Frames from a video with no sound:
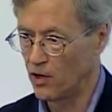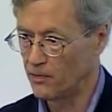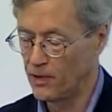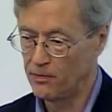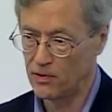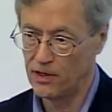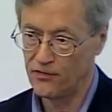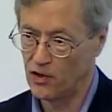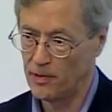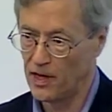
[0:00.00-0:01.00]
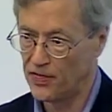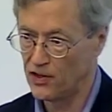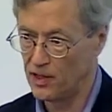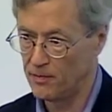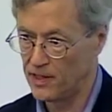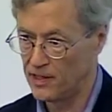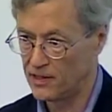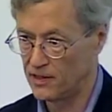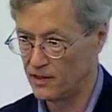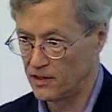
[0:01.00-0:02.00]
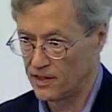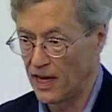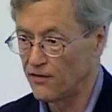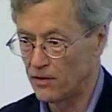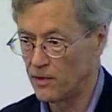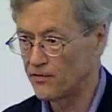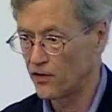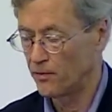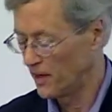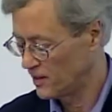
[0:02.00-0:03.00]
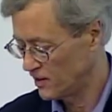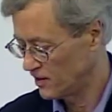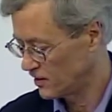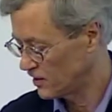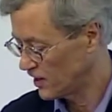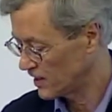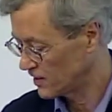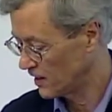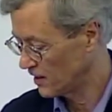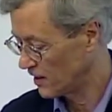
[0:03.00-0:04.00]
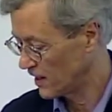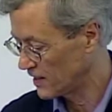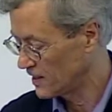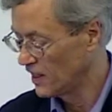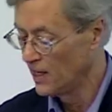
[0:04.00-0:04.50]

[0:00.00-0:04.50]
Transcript: brought people in for about 30 minutes and just gave them information suggesting that,